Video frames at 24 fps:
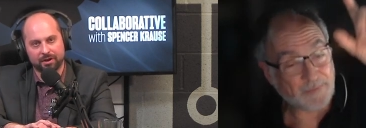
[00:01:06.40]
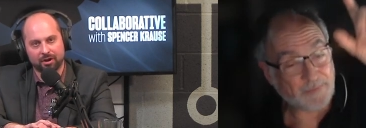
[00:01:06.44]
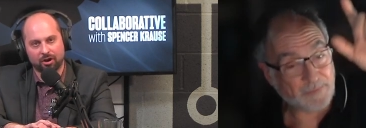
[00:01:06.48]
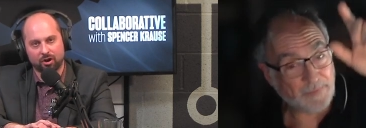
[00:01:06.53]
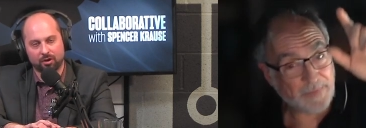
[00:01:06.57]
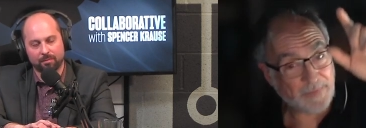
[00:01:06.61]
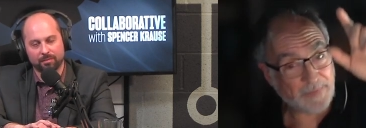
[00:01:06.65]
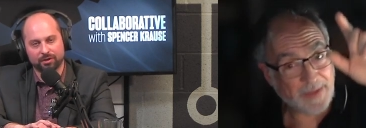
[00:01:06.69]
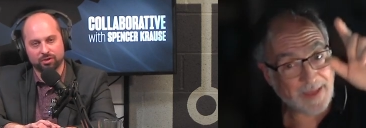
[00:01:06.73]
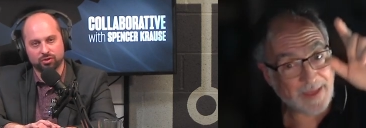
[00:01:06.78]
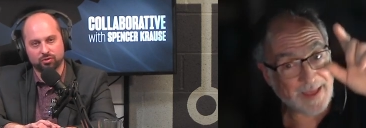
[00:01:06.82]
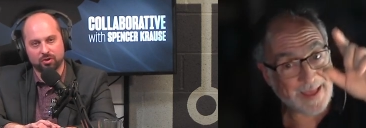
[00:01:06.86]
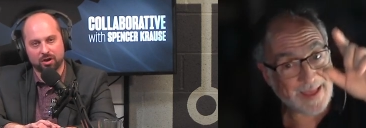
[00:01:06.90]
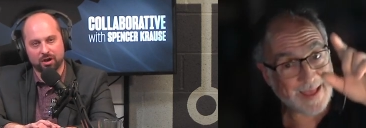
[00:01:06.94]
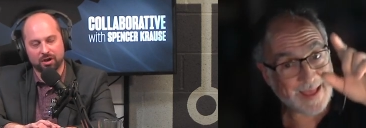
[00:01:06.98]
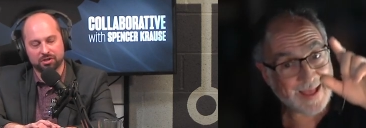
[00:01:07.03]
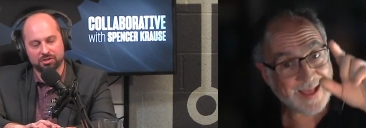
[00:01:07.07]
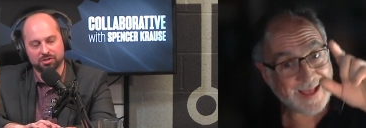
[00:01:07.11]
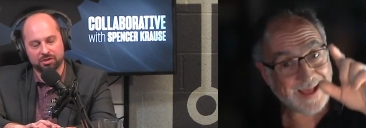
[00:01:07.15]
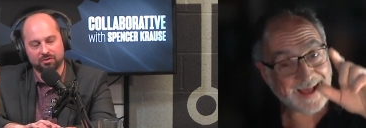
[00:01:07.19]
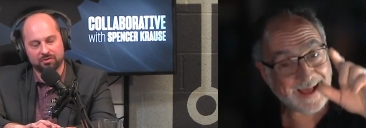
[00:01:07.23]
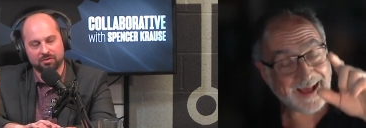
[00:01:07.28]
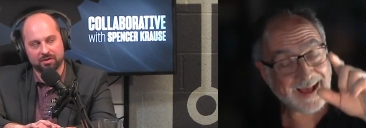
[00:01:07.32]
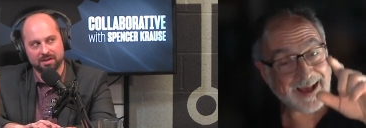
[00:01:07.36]
Speaker 1: it,
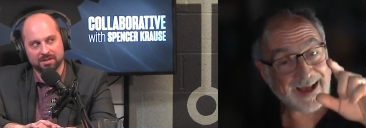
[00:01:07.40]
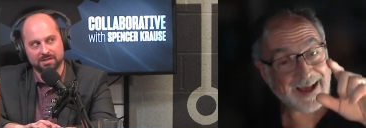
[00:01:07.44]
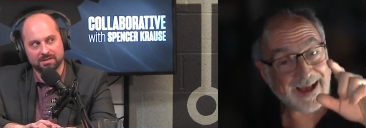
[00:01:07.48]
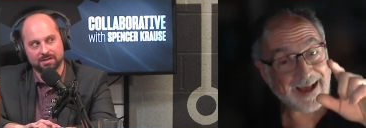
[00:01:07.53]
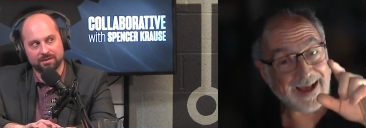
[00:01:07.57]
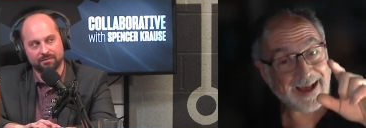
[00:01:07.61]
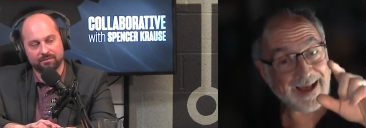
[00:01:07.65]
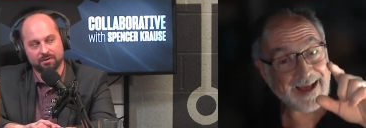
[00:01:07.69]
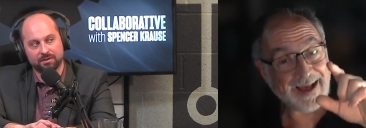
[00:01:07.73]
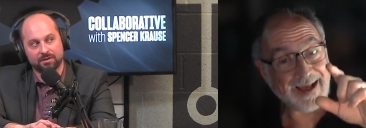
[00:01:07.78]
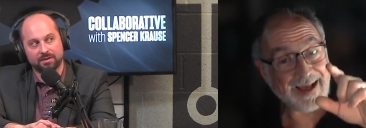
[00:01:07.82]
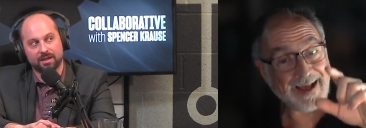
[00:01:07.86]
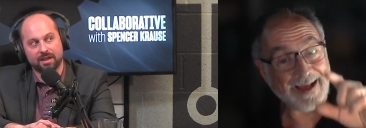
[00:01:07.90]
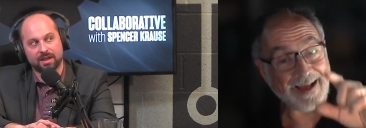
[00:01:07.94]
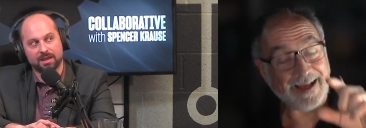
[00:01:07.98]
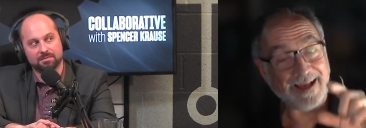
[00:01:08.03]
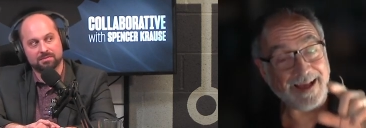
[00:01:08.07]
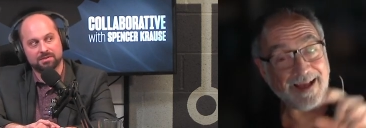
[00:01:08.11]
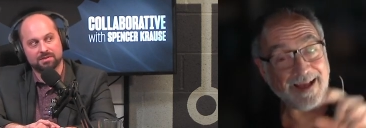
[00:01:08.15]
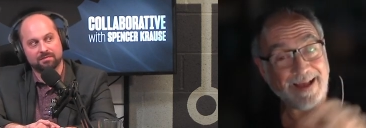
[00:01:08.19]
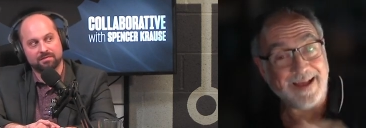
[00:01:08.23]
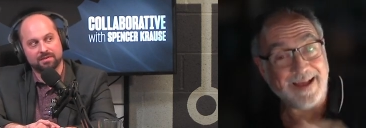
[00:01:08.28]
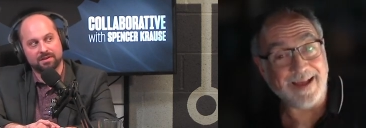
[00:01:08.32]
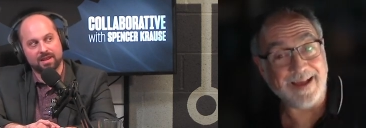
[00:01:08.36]
arbitrage across different
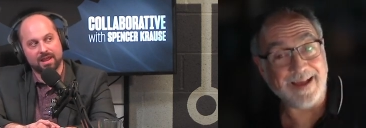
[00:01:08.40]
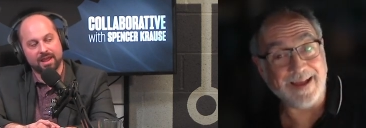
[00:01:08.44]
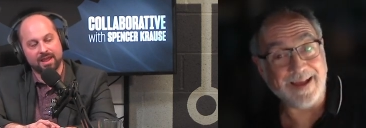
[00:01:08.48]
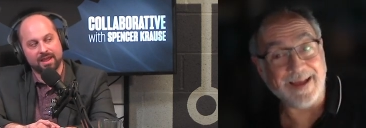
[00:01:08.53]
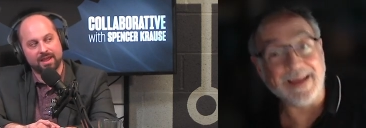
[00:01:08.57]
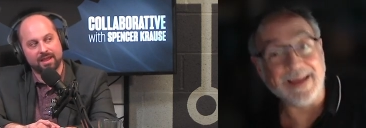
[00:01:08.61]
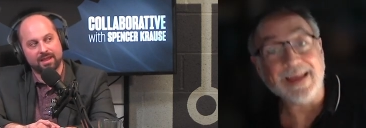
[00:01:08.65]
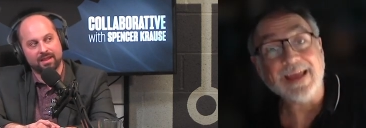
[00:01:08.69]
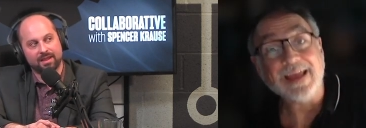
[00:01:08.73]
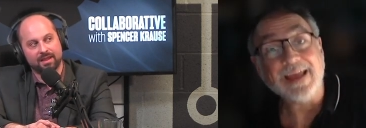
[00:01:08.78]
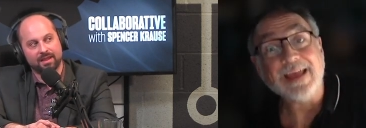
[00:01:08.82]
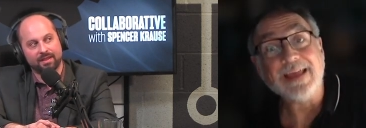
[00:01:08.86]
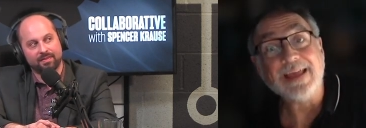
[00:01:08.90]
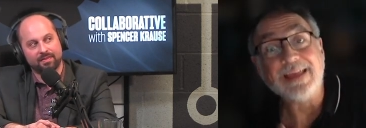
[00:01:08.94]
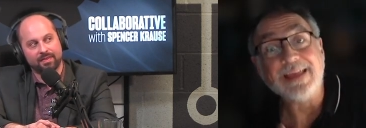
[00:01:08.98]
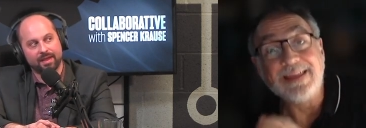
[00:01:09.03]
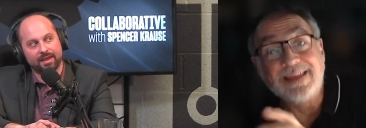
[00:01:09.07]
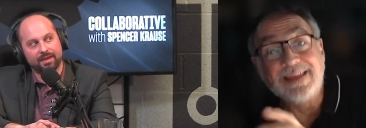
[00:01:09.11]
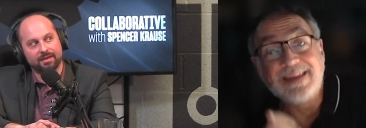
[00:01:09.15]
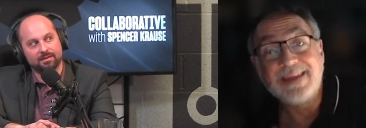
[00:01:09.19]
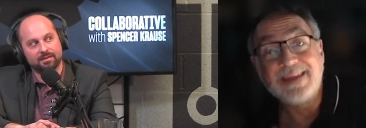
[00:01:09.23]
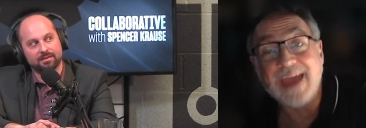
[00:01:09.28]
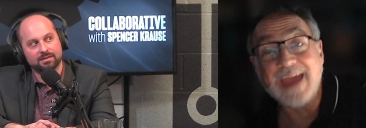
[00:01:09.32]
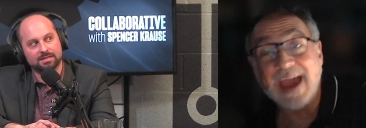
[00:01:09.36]
times of day, and
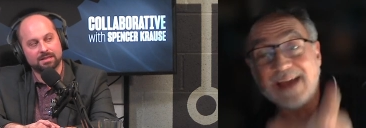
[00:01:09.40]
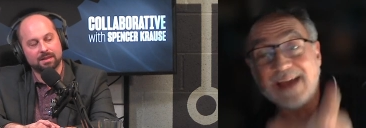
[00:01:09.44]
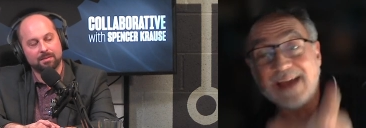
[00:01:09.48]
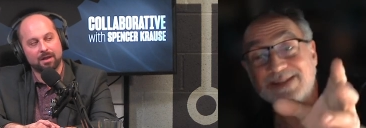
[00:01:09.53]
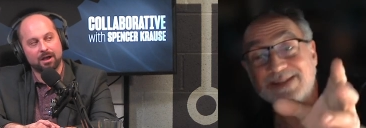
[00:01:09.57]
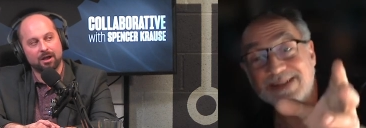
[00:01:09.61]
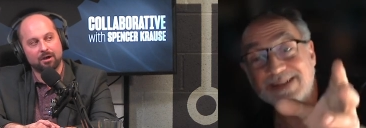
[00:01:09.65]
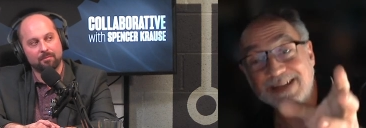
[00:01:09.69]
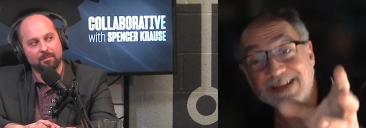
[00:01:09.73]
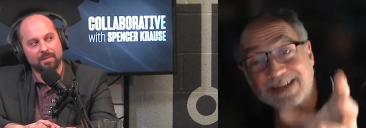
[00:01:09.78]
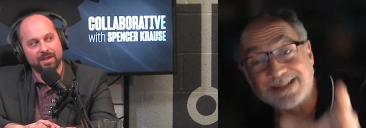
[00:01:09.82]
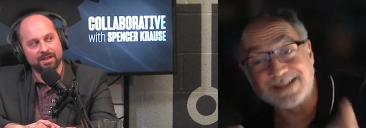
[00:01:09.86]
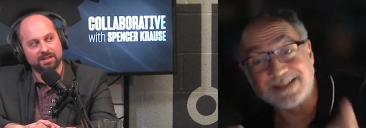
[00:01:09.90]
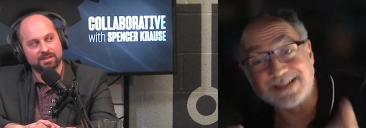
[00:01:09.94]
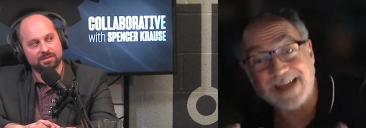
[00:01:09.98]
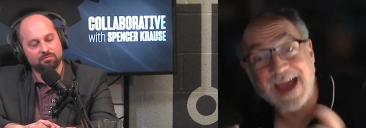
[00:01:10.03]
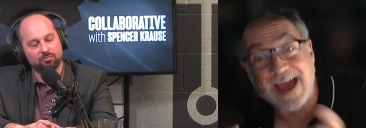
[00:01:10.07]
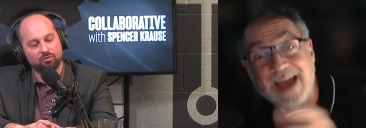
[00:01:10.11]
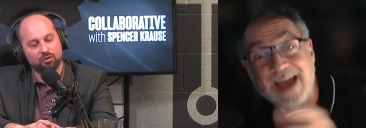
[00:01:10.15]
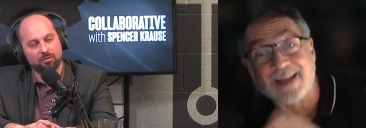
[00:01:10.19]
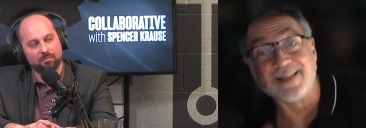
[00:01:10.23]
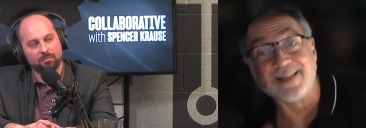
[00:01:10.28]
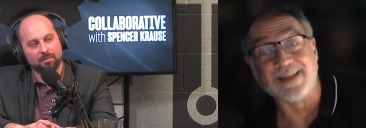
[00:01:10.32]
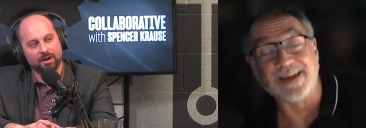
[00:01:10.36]
that yes, somehow makes
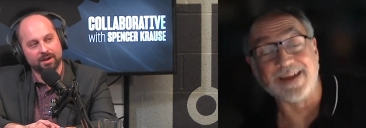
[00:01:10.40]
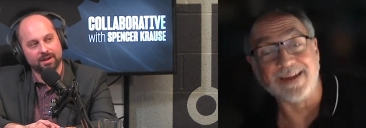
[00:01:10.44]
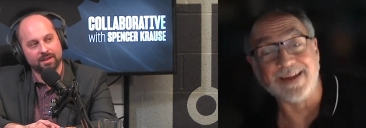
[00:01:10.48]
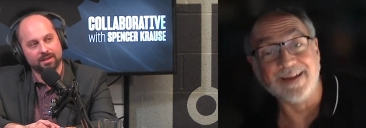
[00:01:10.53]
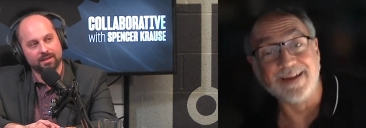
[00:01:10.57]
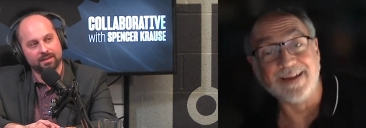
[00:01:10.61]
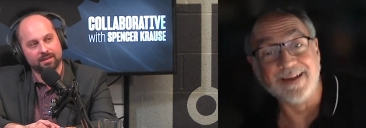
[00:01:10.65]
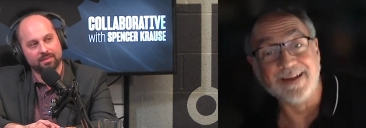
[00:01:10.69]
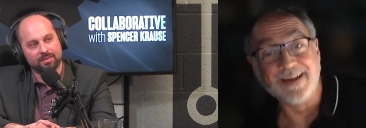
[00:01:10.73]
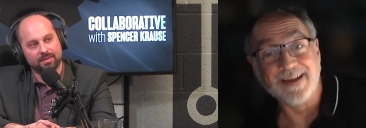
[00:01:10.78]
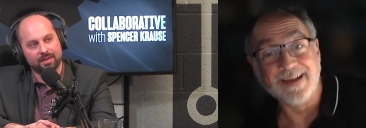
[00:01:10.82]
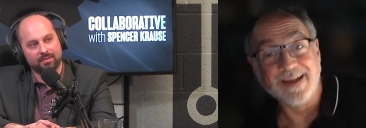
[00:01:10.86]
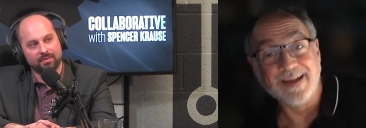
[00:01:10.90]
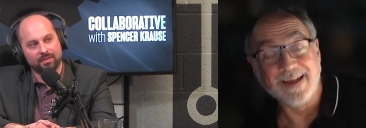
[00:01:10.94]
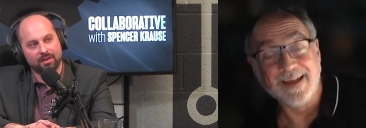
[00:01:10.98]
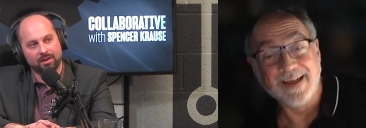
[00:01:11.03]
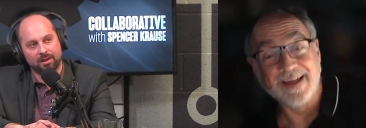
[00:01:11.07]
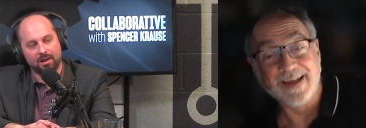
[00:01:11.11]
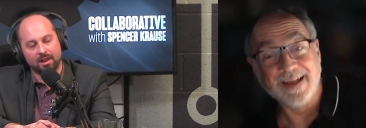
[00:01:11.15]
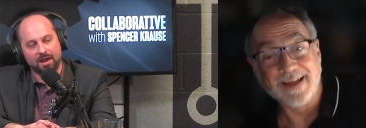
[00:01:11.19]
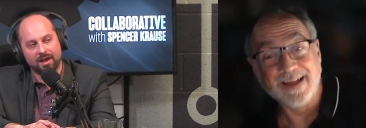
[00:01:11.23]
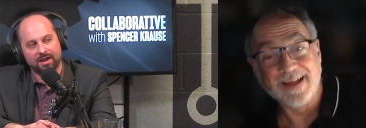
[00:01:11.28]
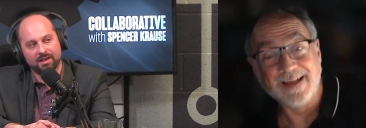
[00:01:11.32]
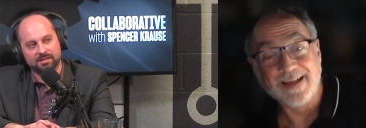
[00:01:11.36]
exactly. more money than the
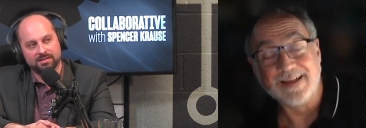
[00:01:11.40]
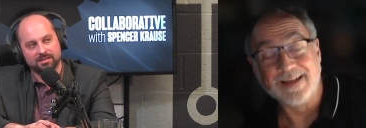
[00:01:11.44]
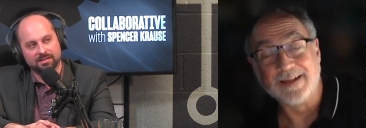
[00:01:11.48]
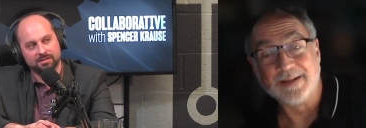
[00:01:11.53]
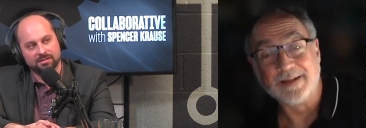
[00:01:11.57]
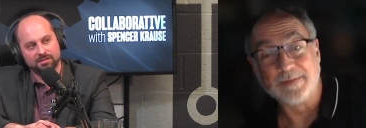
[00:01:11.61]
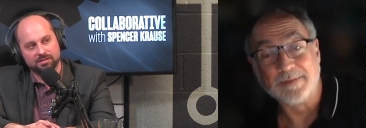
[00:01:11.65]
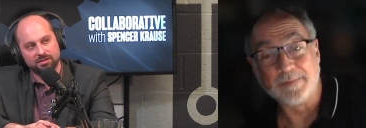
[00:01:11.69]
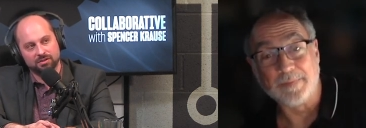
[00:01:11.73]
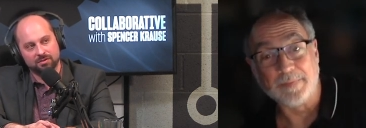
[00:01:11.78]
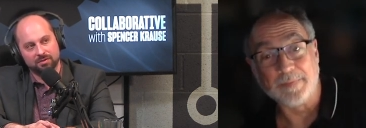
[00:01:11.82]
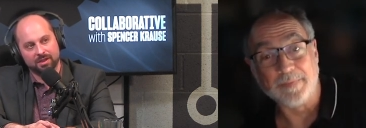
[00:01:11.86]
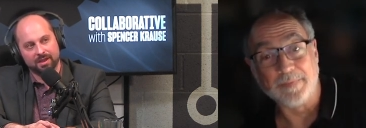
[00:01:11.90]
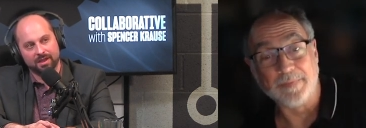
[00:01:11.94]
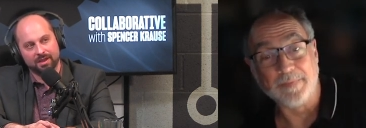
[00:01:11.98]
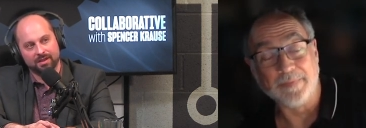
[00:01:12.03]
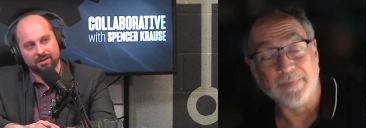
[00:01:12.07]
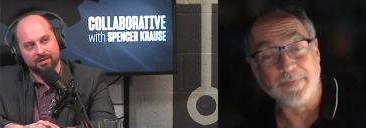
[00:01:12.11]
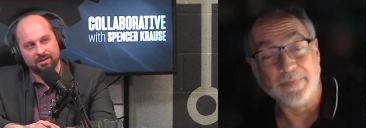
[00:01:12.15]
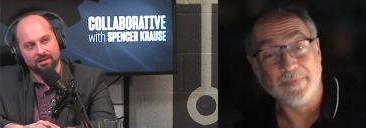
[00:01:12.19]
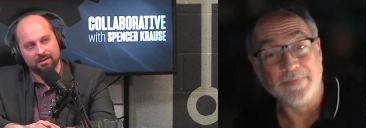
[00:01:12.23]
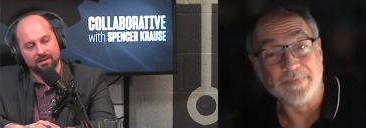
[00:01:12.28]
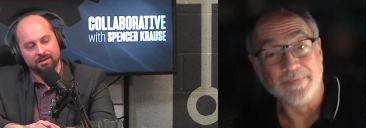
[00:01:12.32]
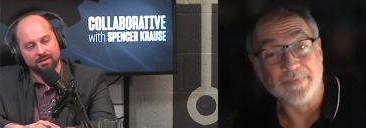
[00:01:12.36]
losses you get